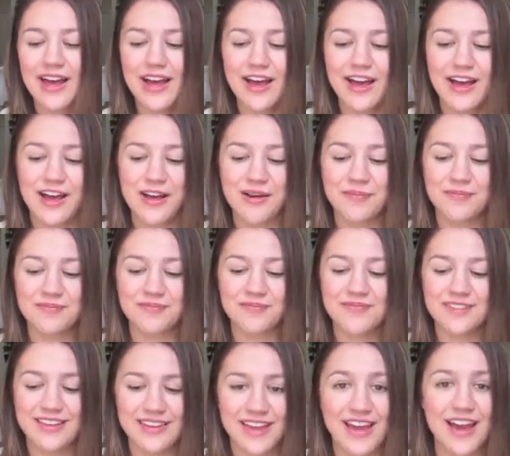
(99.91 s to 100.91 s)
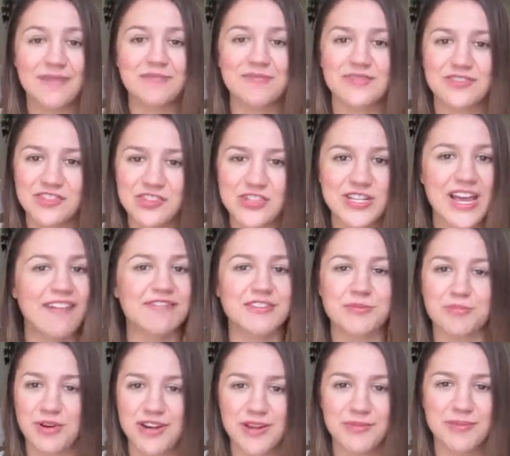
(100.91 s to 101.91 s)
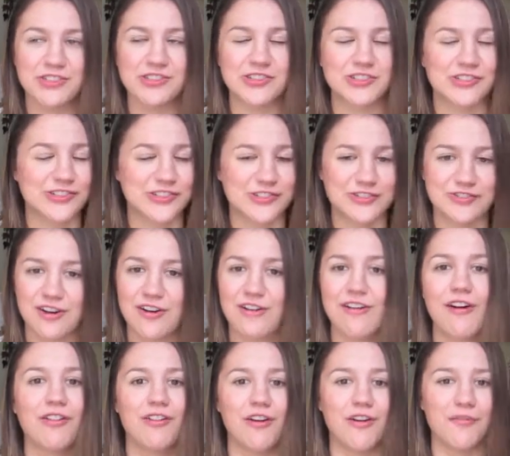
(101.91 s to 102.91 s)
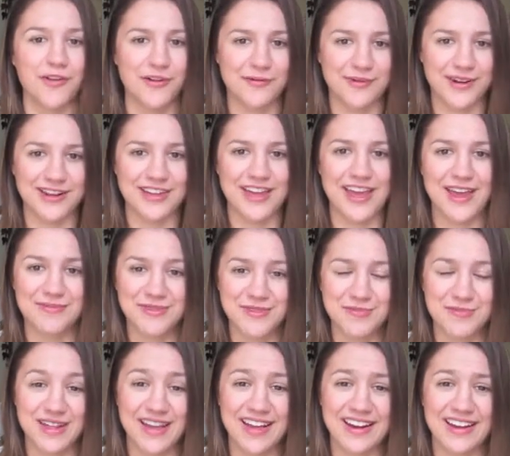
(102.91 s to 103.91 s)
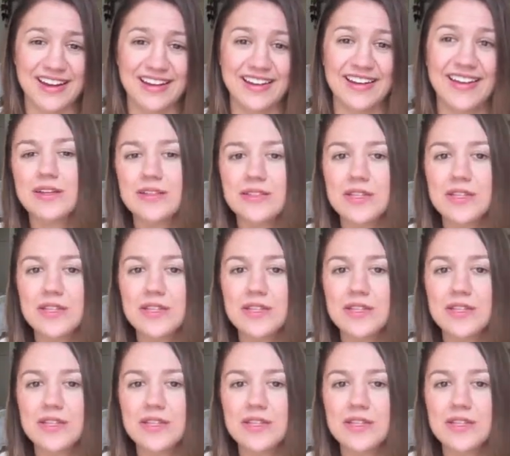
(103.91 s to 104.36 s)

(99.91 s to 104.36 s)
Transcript: Um, yeah, just have to pretty much start all over when it came to planning.